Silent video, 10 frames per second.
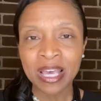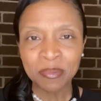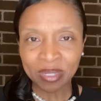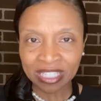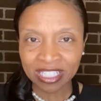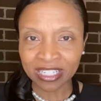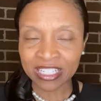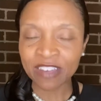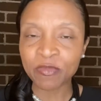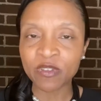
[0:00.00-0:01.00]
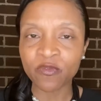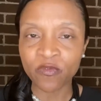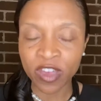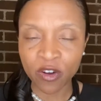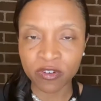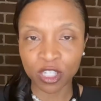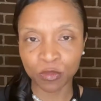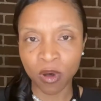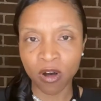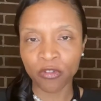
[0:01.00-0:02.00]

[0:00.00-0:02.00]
but the studies have been very small,